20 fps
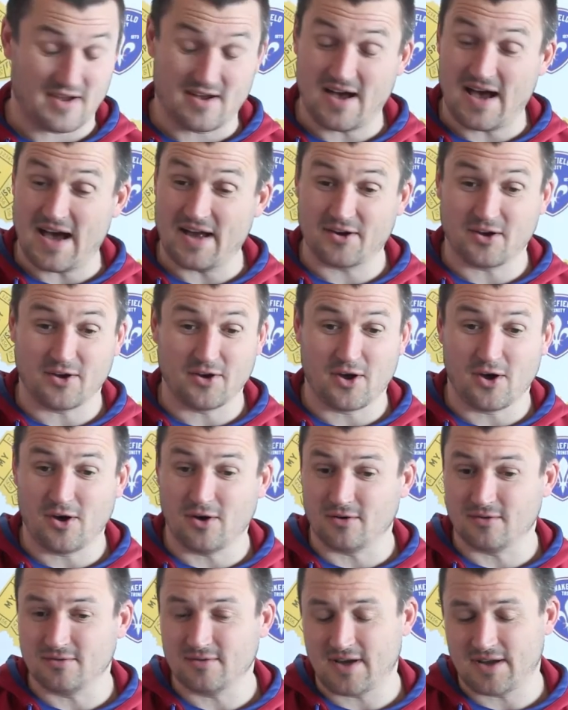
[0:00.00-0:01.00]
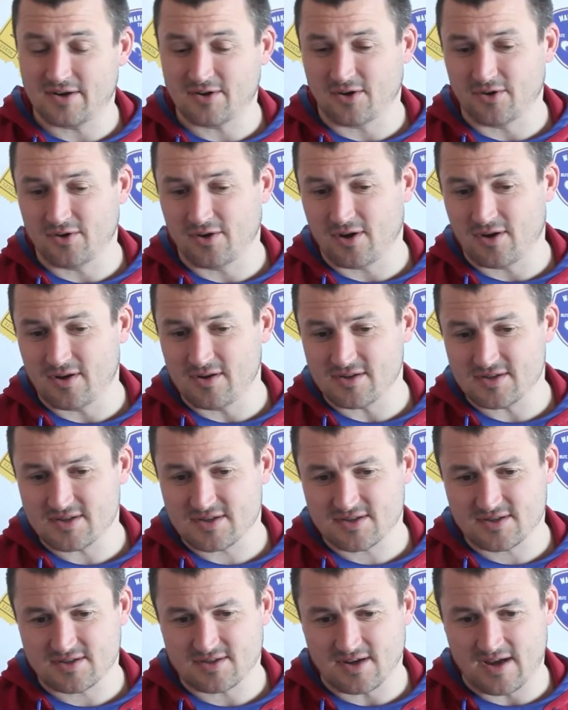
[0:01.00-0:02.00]
I don't know.
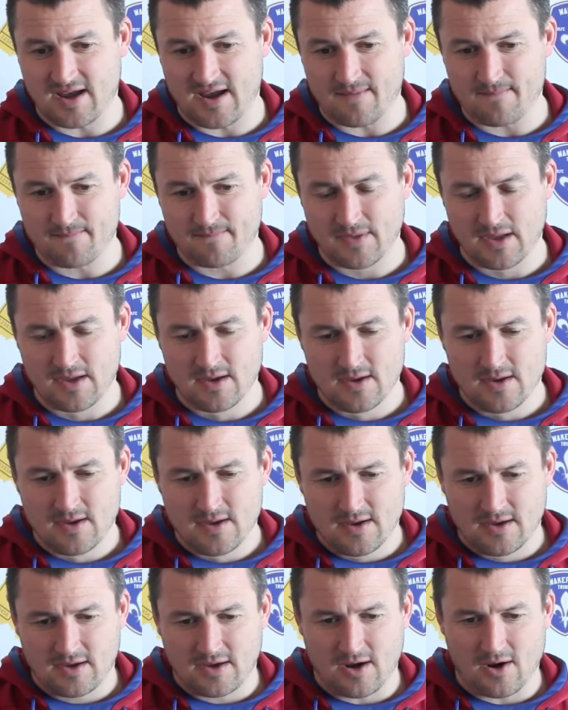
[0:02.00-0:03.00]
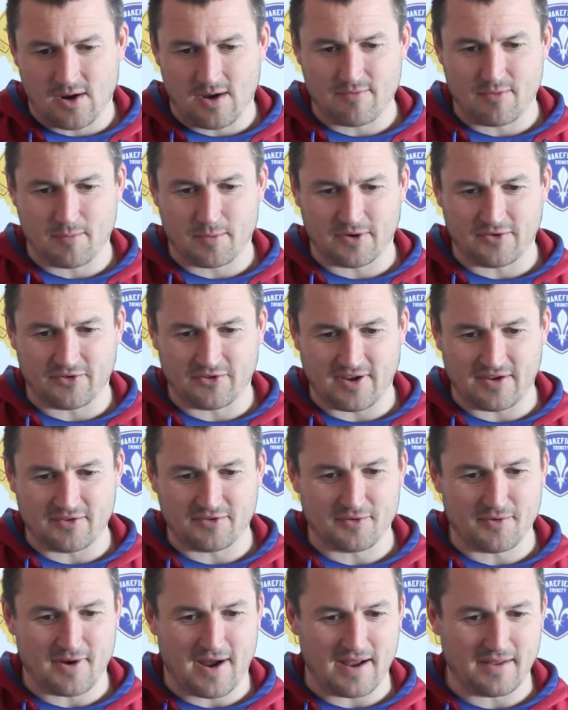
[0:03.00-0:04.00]
It's everybody says
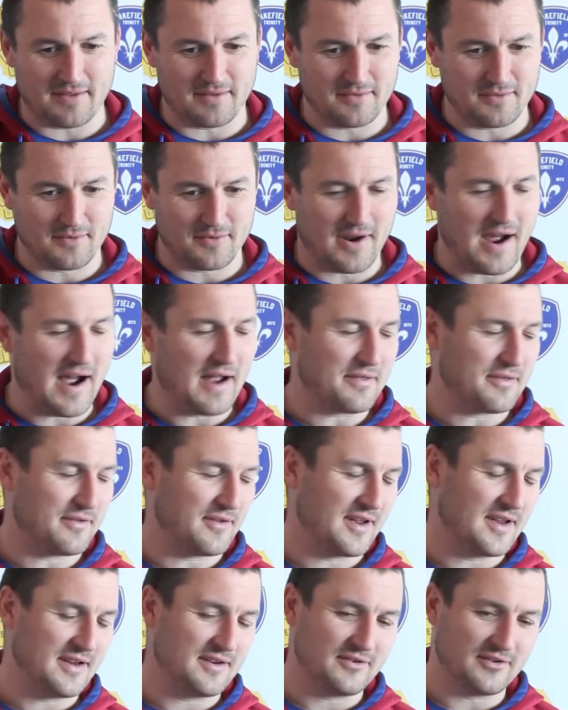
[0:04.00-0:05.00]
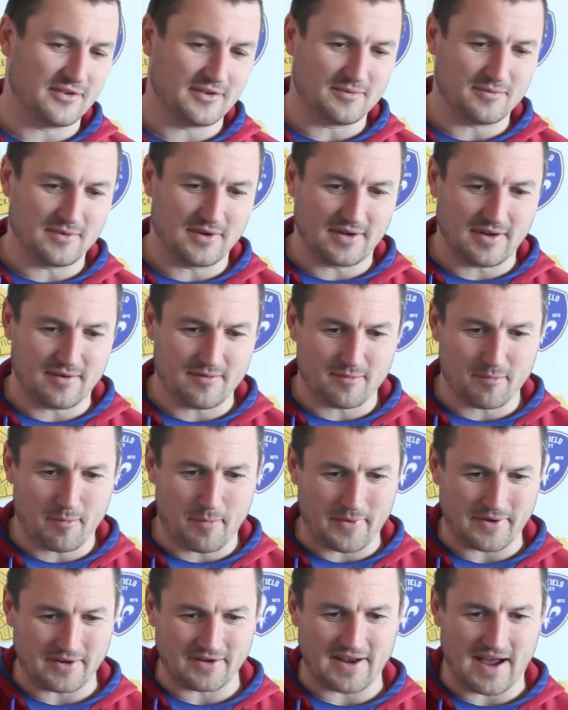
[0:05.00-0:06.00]
the right things, and we give them a
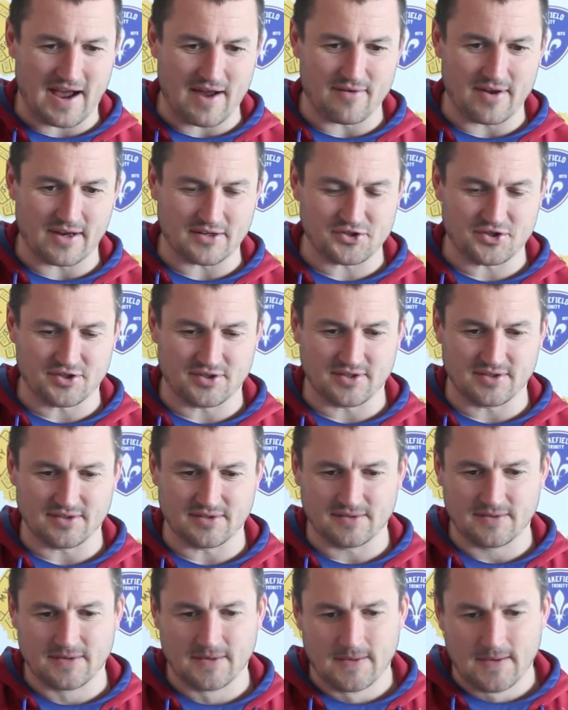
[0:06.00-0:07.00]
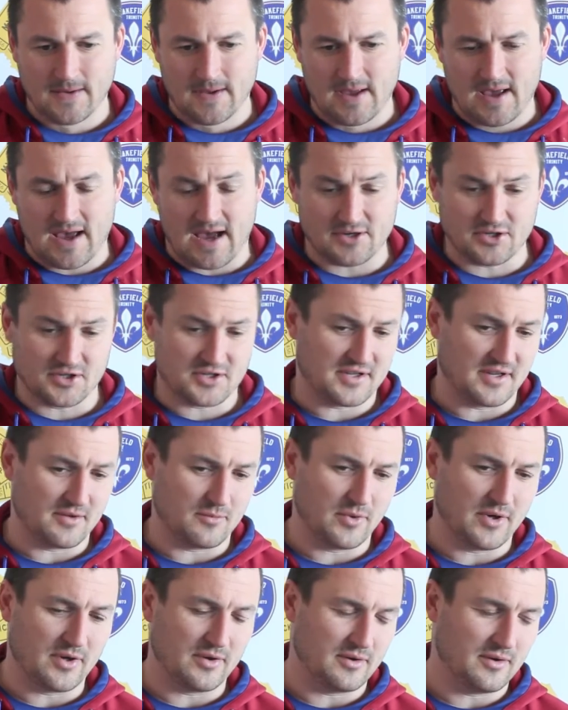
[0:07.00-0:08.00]
bit of direction, and I just think
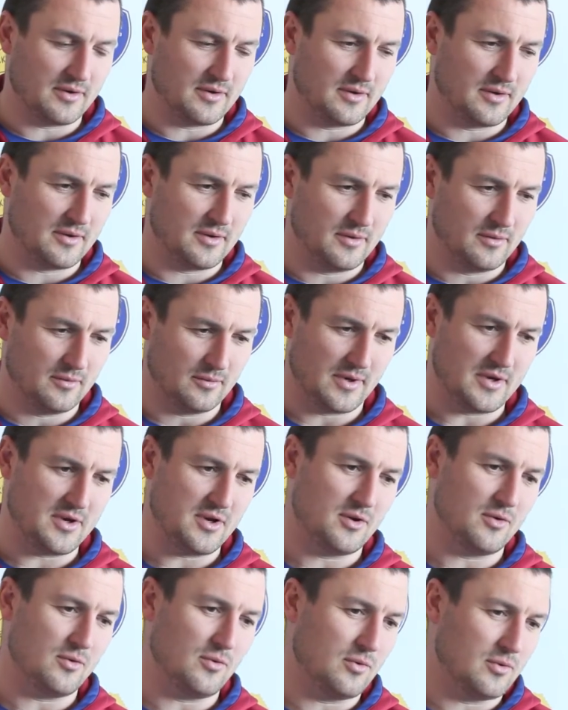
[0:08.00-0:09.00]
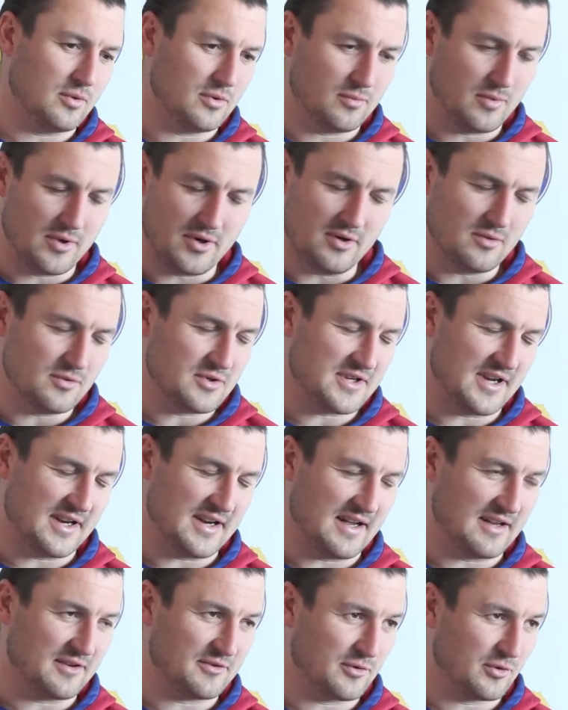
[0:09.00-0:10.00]
we knew St
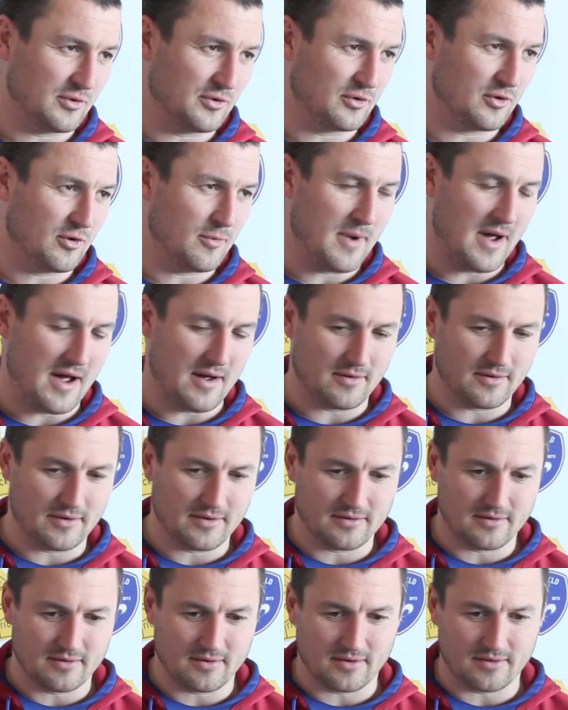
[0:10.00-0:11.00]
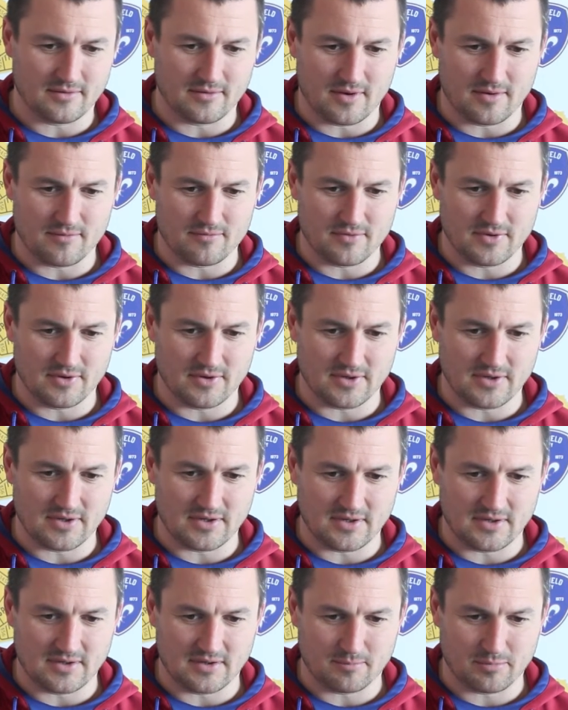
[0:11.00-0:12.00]
Helens were going to come out and
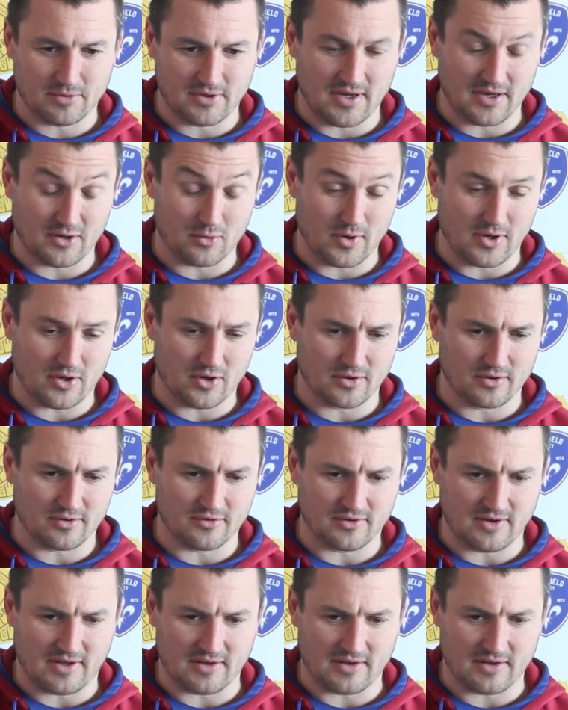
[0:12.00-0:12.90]
really play quick on us.